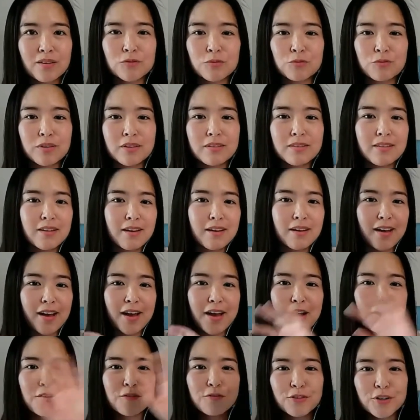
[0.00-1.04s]
With
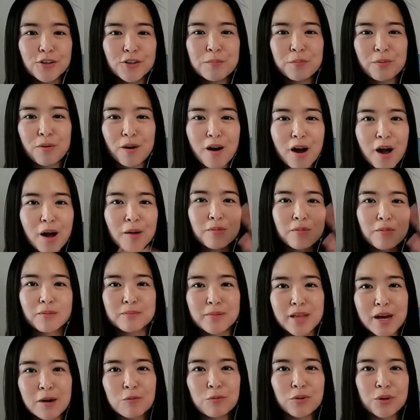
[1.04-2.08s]
every problem
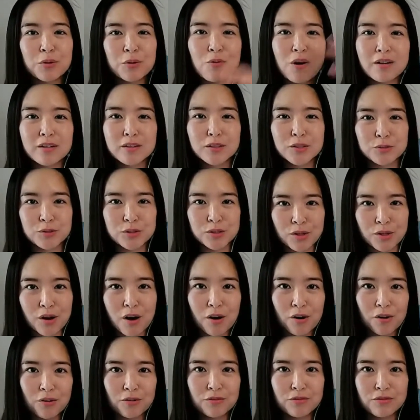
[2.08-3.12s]
that we want to
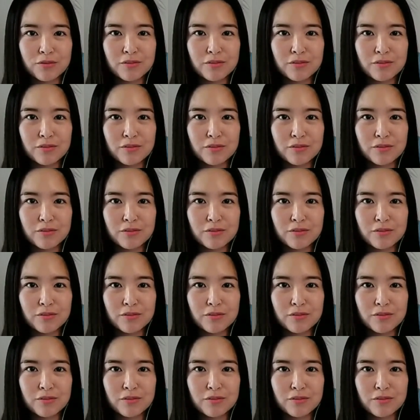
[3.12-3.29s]
solve,